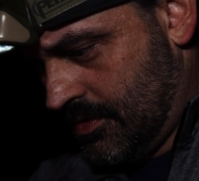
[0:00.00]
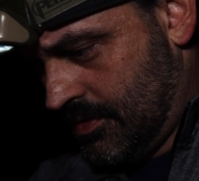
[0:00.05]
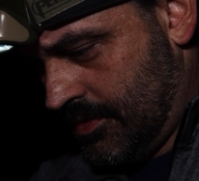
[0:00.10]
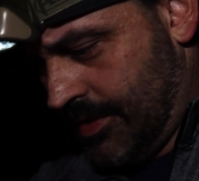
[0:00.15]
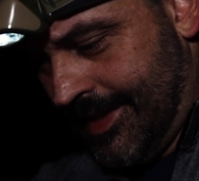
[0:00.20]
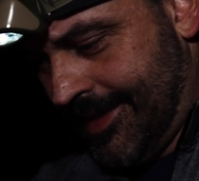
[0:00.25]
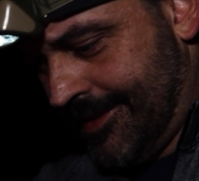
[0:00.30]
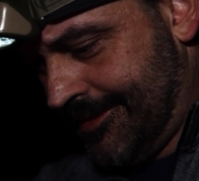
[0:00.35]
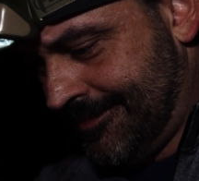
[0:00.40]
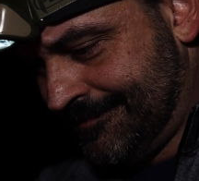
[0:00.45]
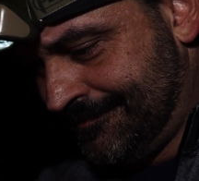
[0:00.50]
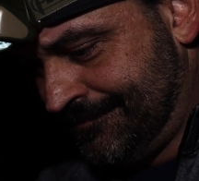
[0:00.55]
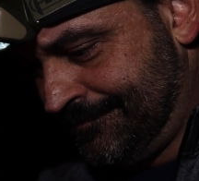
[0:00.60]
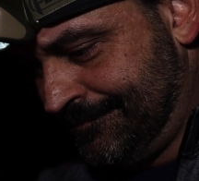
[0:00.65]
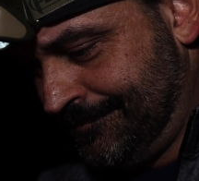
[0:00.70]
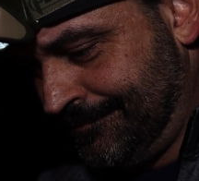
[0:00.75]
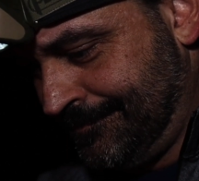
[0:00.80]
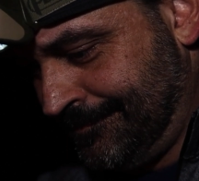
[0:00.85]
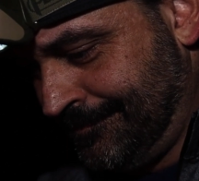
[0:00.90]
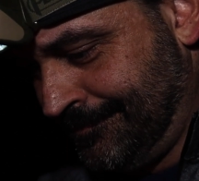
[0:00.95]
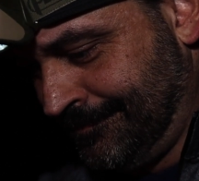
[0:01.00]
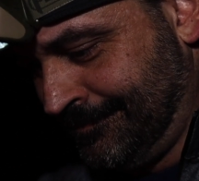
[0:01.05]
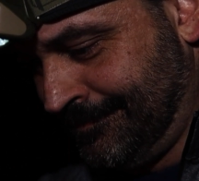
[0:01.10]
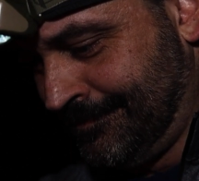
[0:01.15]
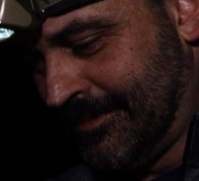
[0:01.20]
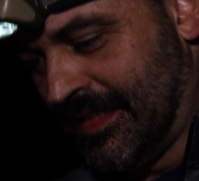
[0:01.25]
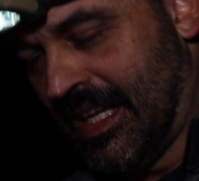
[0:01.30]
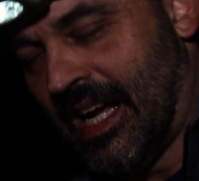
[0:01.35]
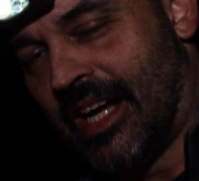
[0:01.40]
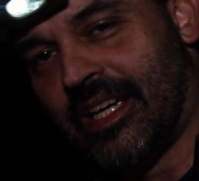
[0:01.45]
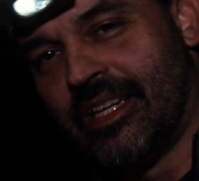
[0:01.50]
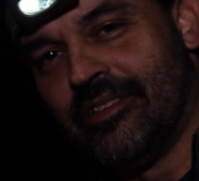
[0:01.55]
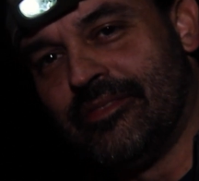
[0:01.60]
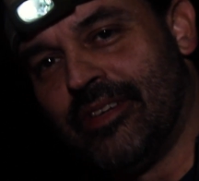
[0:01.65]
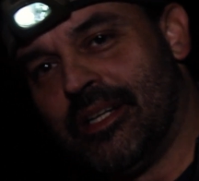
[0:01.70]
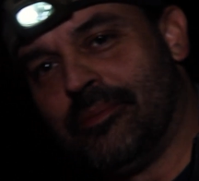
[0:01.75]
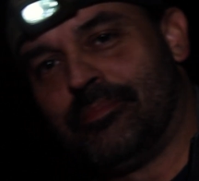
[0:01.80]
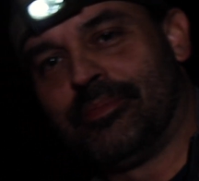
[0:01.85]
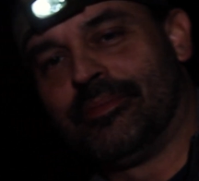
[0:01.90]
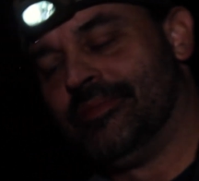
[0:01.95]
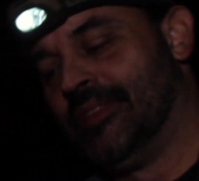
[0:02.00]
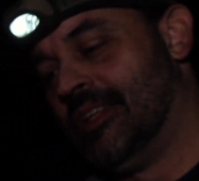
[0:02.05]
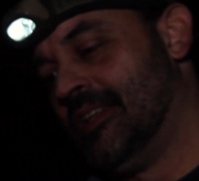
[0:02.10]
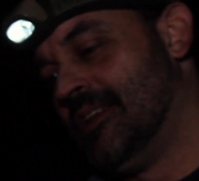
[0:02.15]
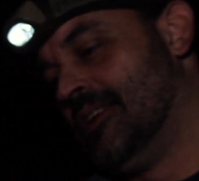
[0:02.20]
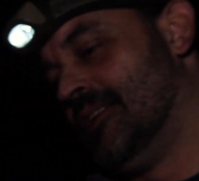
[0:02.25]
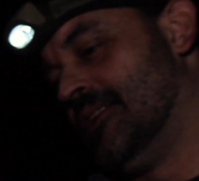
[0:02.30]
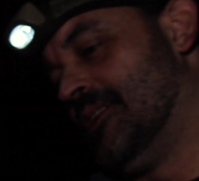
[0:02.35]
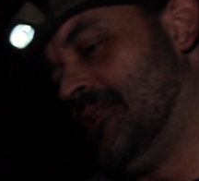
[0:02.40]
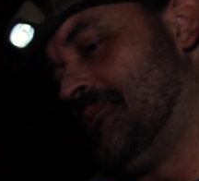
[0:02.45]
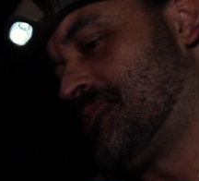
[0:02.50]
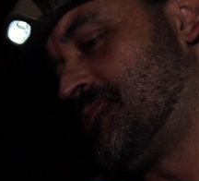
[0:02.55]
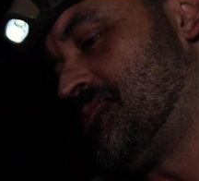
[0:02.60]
No, I give up. I was